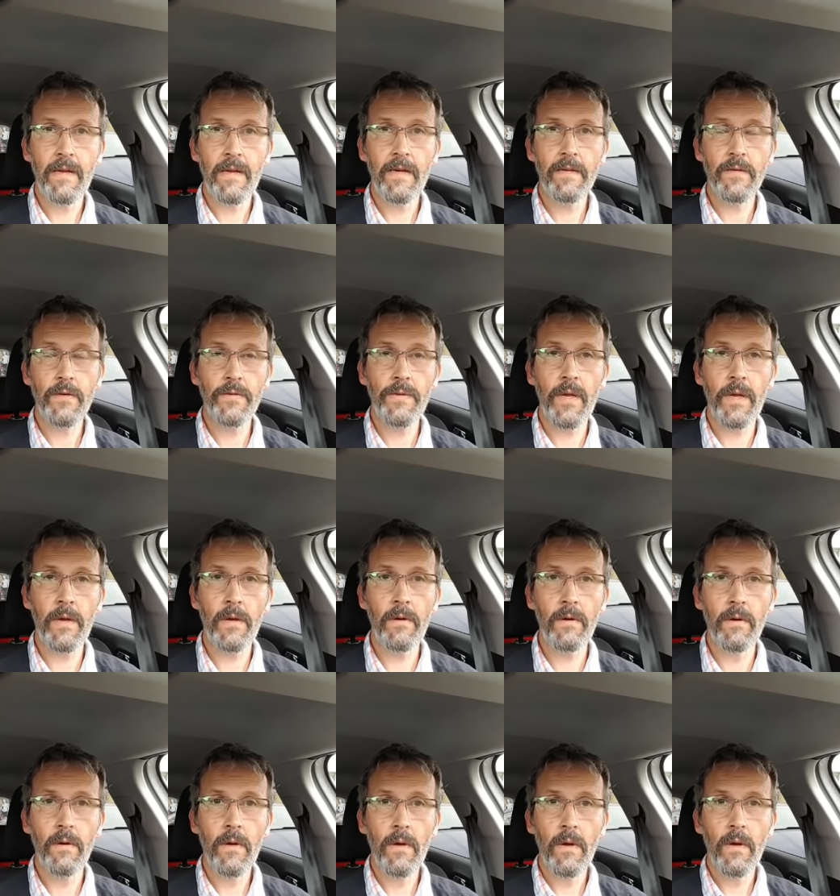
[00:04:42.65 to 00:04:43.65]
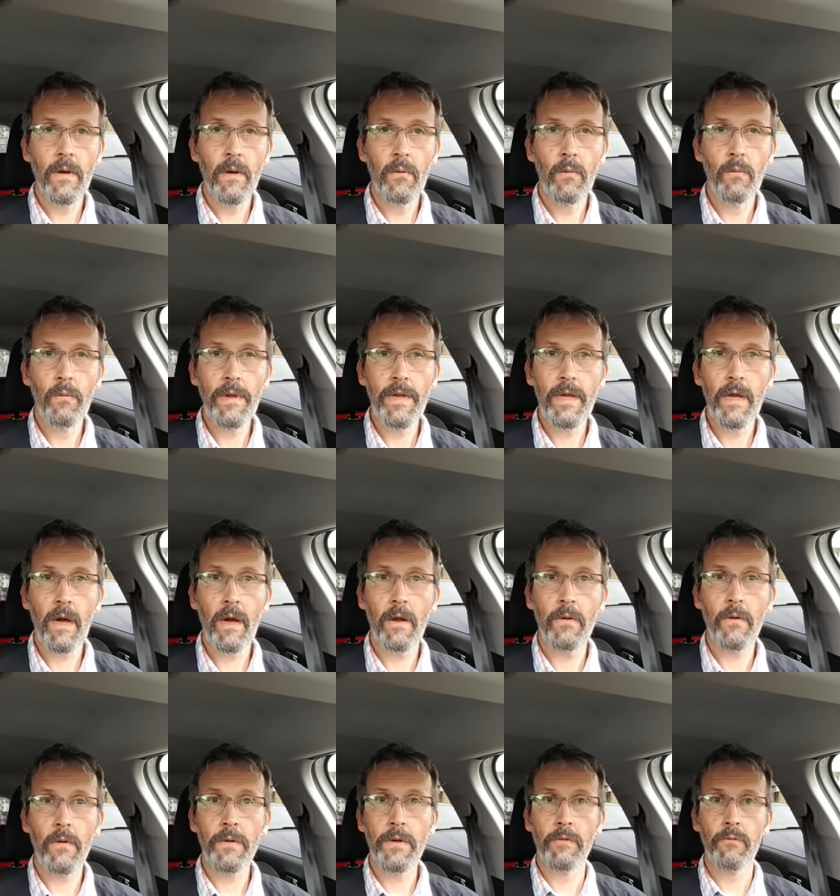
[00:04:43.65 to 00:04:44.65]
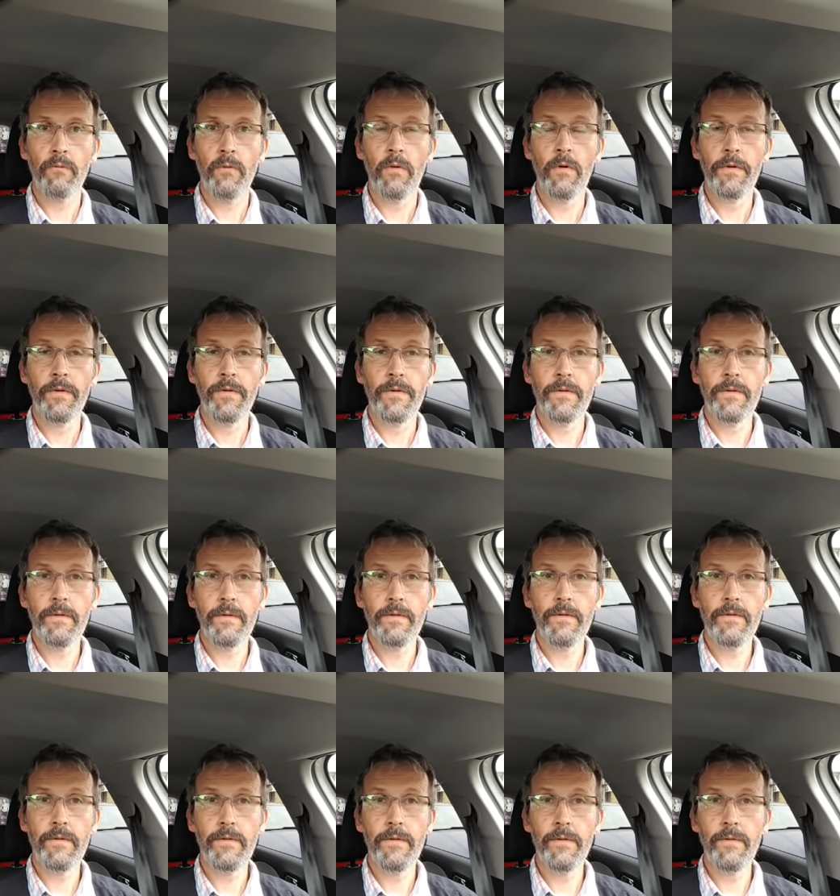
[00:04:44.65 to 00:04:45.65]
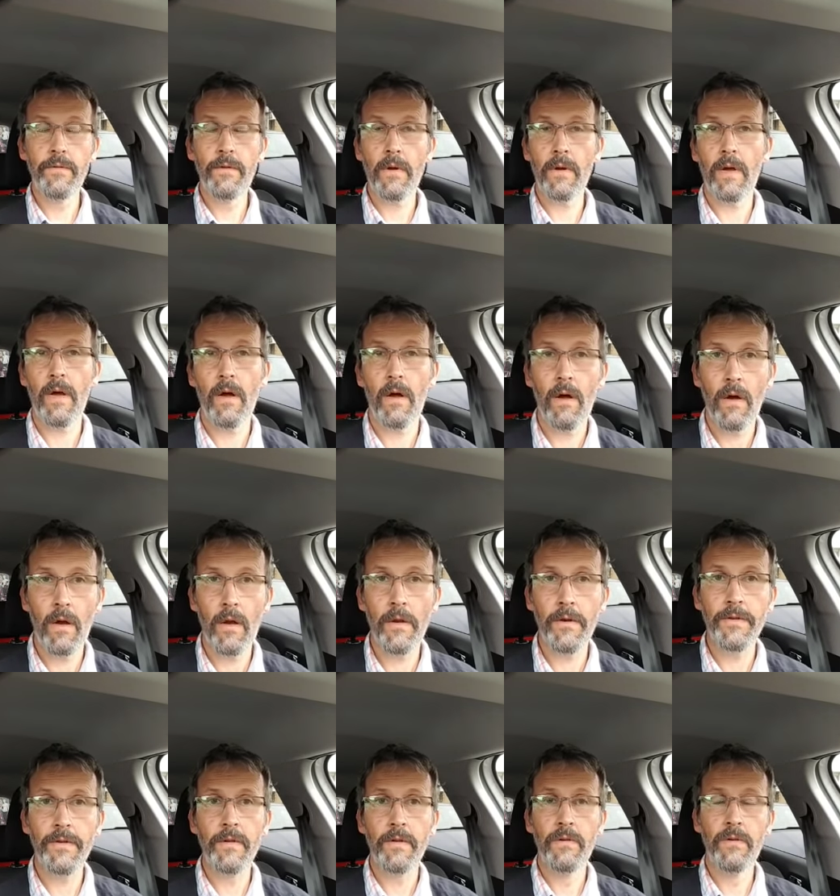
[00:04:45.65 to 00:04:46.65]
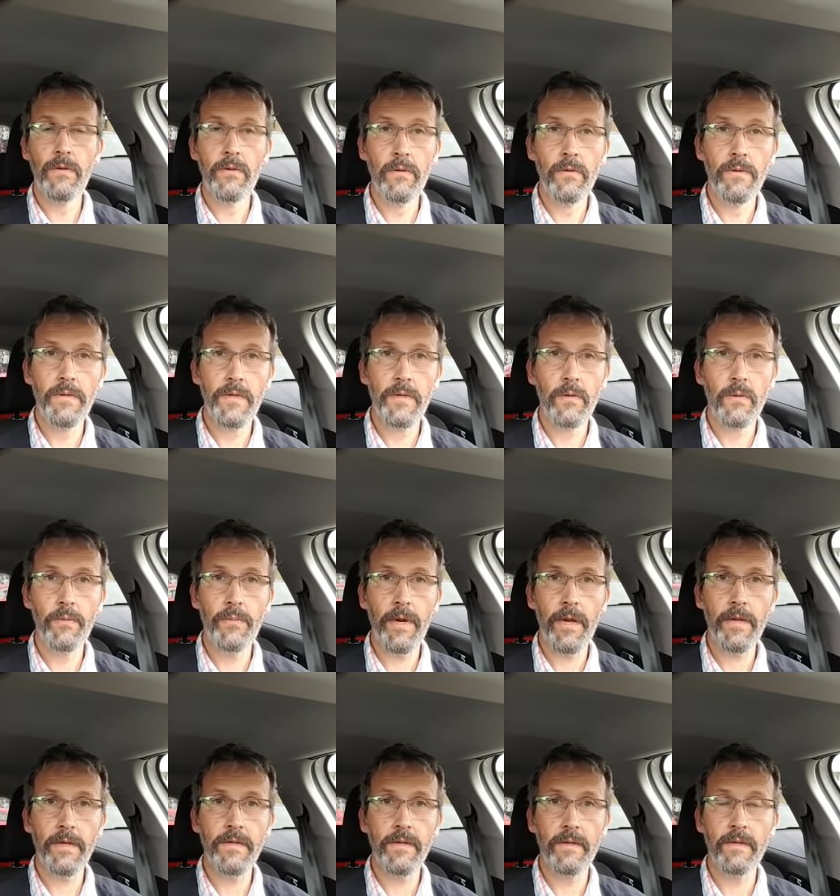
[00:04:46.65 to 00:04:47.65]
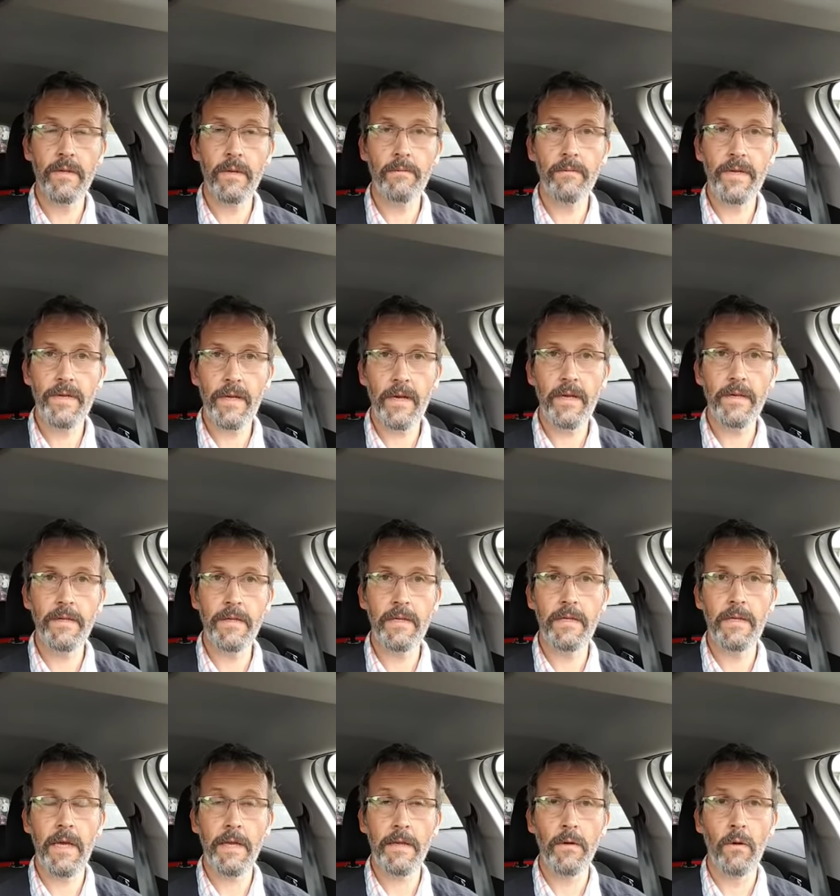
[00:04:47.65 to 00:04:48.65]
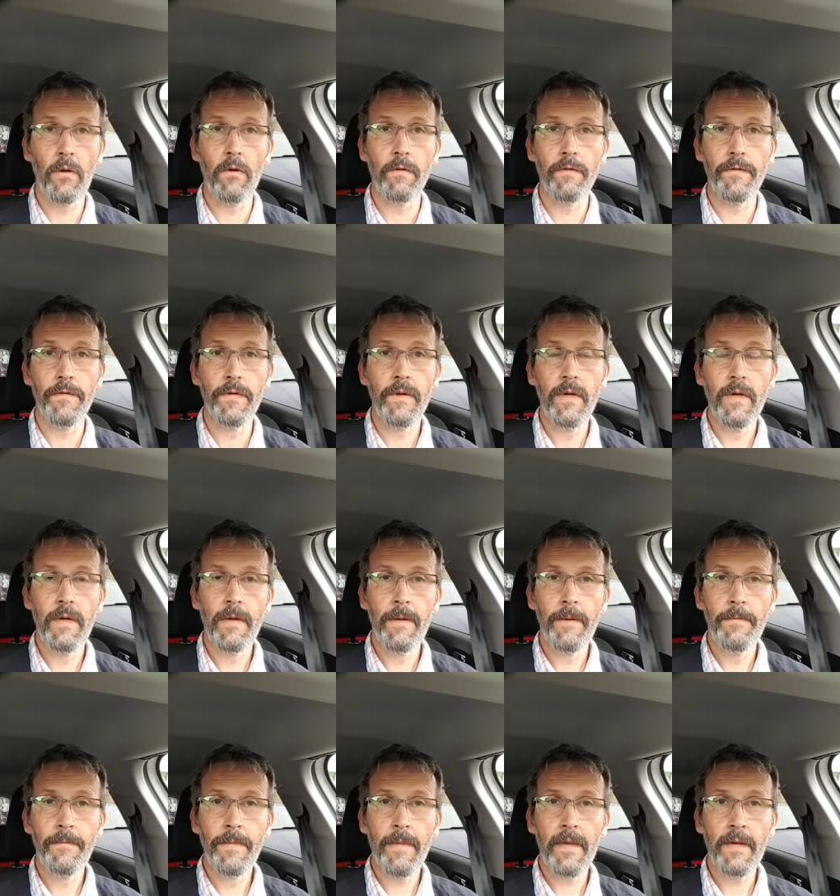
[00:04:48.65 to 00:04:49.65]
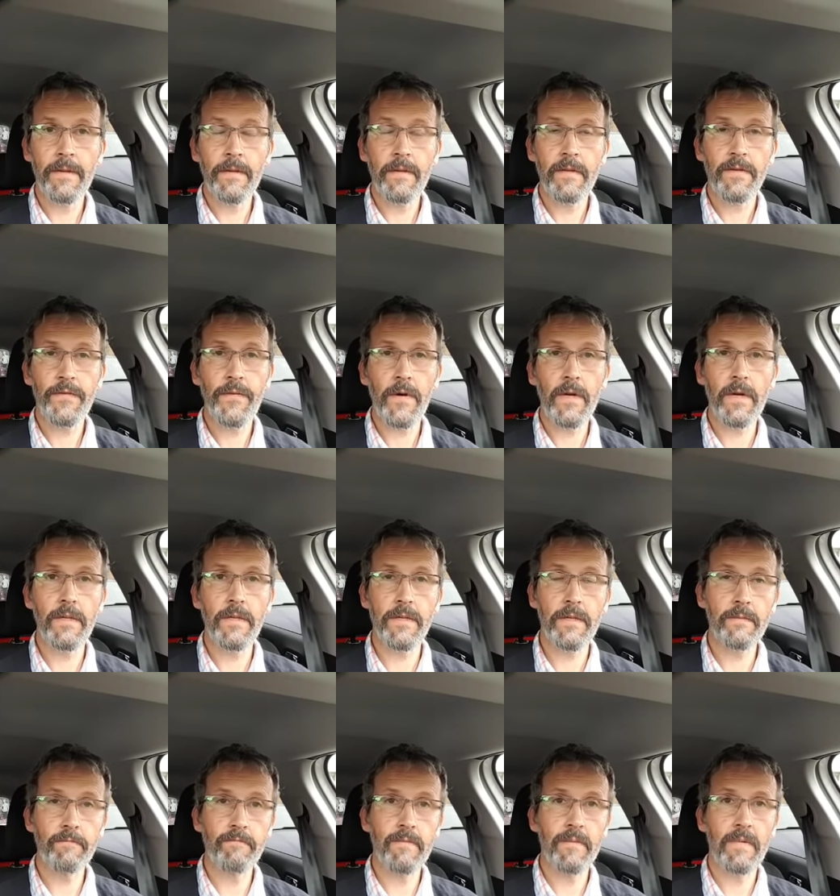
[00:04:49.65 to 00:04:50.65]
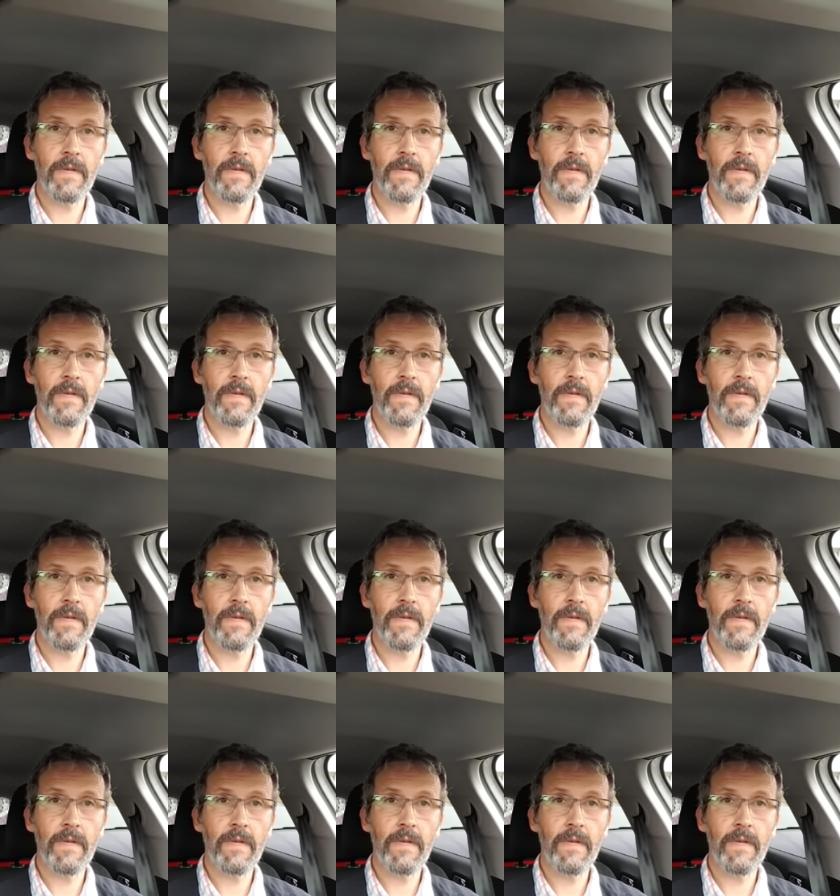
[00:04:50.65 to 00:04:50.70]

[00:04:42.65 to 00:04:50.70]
And so now we are on a road to a hard no-deal Brexit that we can't get off. And as far as